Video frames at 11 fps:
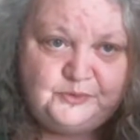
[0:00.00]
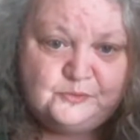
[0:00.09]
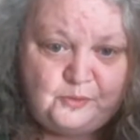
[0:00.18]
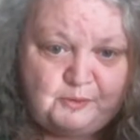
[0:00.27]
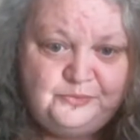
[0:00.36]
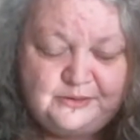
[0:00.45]

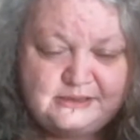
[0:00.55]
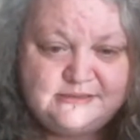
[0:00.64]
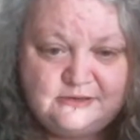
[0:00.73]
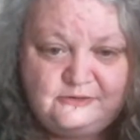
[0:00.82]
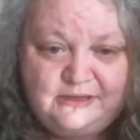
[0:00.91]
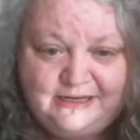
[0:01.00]
grow things
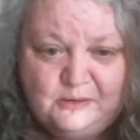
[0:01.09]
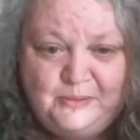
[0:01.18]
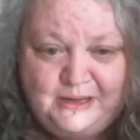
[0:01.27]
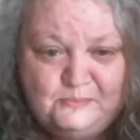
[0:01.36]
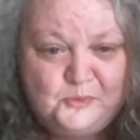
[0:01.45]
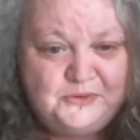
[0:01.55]
that are a little
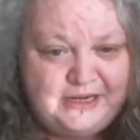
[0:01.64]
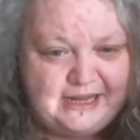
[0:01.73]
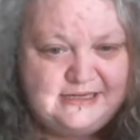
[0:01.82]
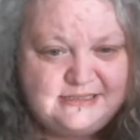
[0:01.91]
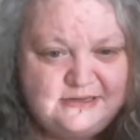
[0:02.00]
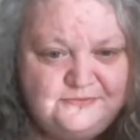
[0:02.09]
bit more
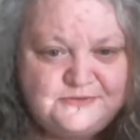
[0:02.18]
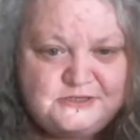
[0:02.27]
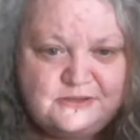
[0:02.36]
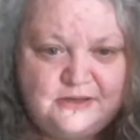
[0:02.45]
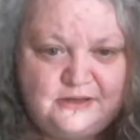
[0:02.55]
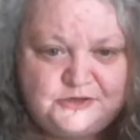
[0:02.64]
native
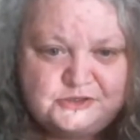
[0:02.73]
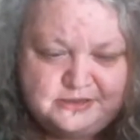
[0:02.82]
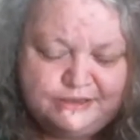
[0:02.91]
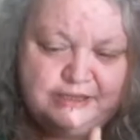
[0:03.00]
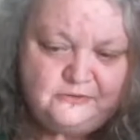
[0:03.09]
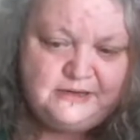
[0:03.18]
to the country
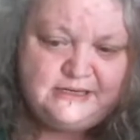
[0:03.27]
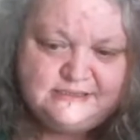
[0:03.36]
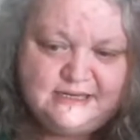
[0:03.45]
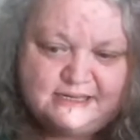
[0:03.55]
that you're in